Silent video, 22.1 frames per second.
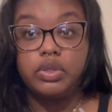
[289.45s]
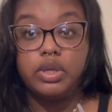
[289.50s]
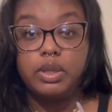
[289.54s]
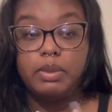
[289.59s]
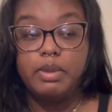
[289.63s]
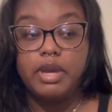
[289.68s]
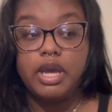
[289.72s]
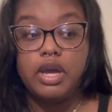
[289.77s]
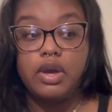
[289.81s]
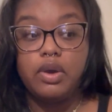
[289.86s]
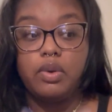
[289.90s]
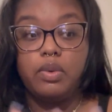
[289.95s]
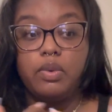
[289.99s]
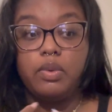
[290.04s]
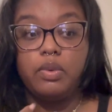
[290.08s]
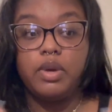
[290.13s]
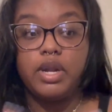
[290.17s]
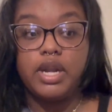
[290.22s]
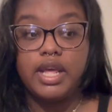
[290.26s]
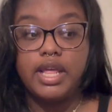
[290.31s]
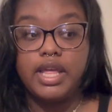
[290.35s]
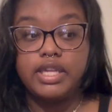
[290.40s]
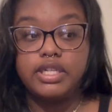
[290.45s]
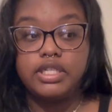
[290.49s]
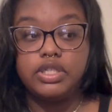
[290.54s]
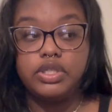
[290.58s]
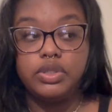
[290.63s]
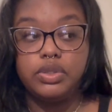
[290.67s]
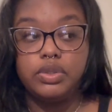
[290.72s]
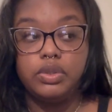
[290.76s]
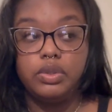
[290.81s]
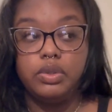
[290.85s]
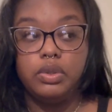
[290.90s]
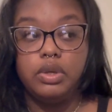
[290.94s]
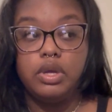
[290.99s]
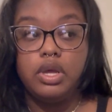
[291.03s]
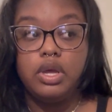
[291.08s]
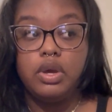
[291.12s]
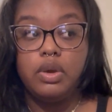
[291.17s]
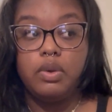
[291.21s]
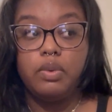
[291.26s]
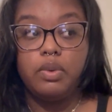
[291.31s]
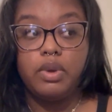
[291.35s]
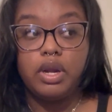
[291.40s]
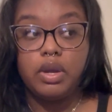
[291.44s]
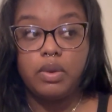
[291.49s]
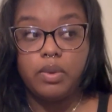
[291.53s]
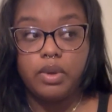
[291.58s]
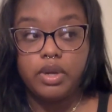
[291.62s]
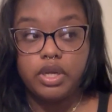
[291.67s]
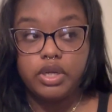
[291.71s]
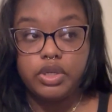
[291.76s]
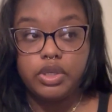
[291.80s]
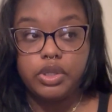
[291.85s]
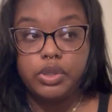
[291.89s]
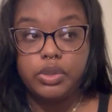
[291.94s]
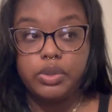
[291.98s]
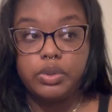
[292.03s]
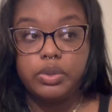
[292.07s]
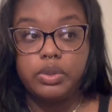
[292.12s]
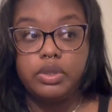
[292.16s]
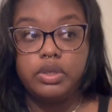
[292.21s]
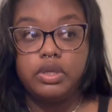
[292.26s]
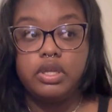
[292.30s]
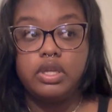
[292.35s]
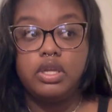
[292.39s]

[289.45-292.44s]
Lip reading: about what I like to do, what I want to do,